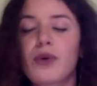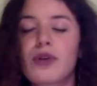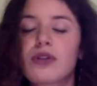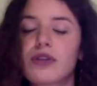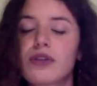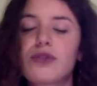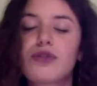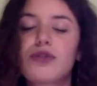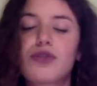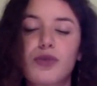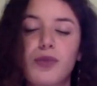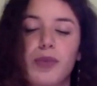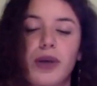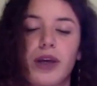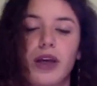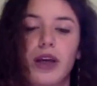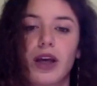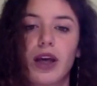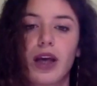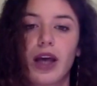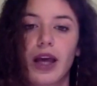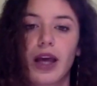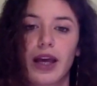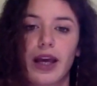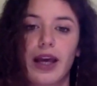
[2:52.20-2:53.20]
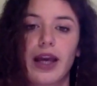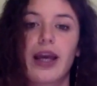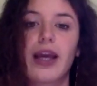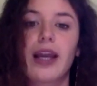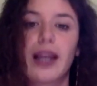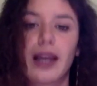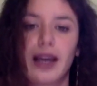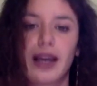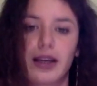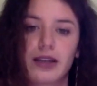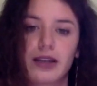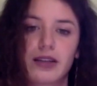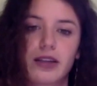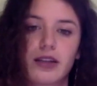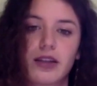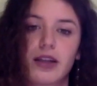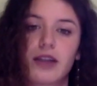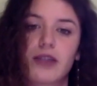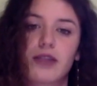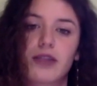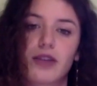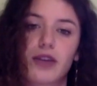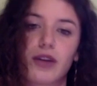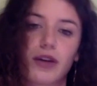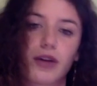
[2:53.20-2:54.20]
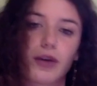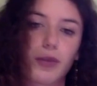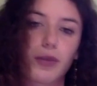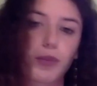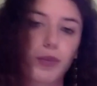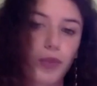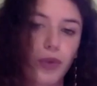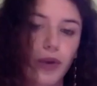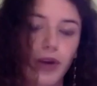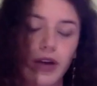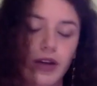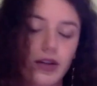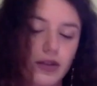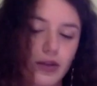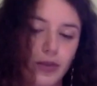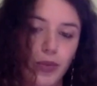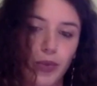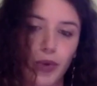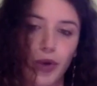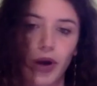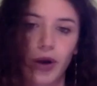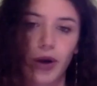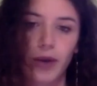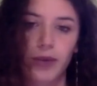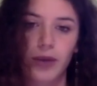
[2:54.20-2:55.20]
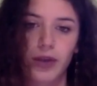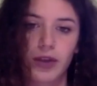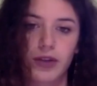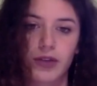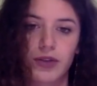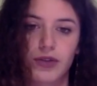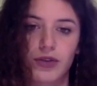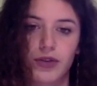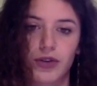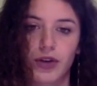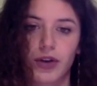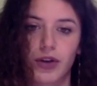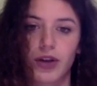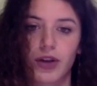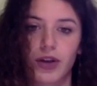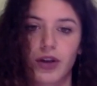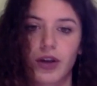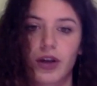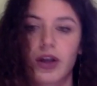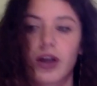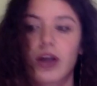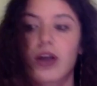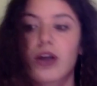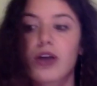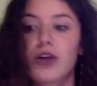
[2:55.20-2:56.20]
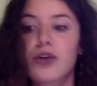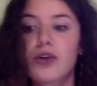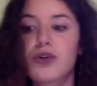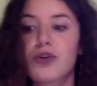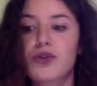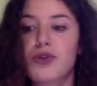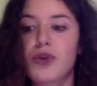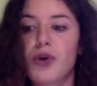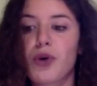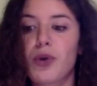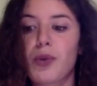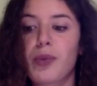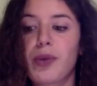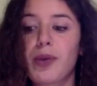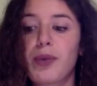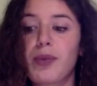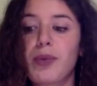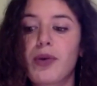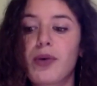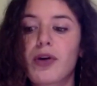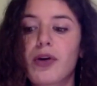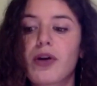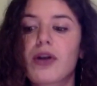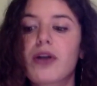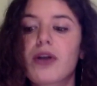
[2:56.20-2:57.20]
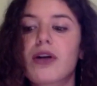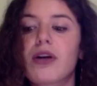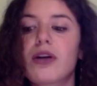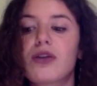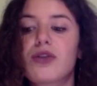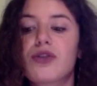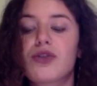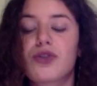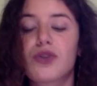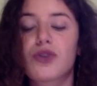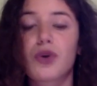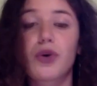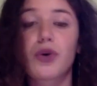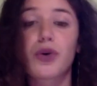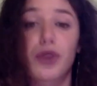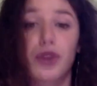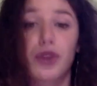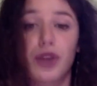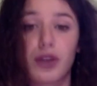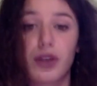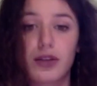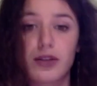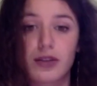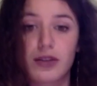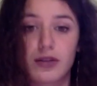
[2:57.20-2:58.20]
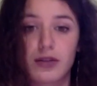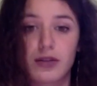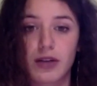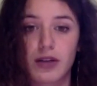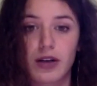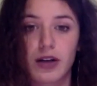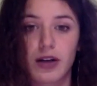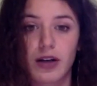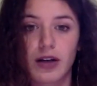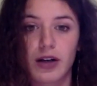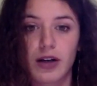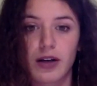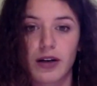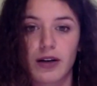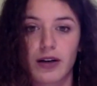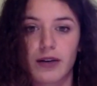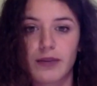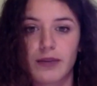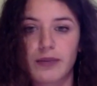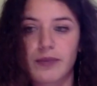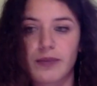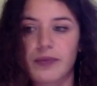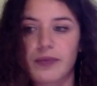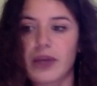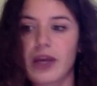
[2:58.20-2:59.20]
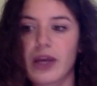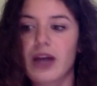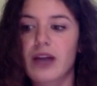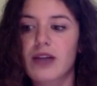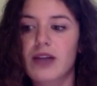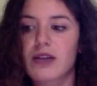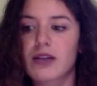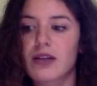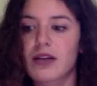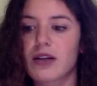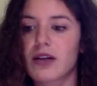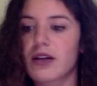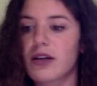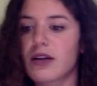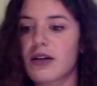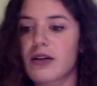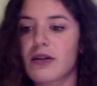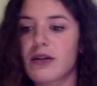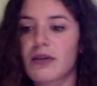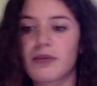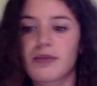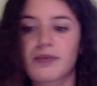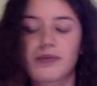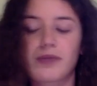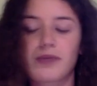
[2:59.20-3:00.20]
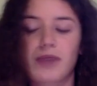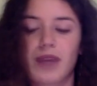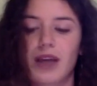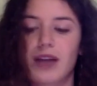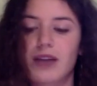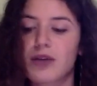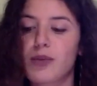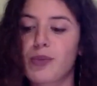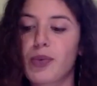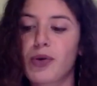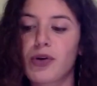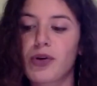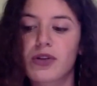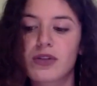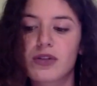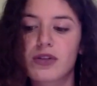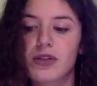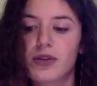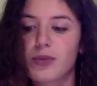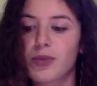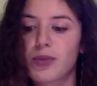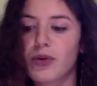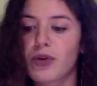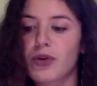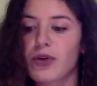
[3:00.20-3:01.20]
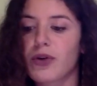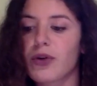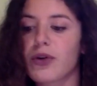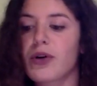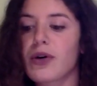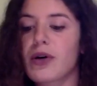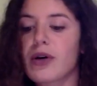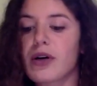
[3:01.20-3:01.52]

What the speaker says: to be elected as a prime minister. So people saw this as a possible,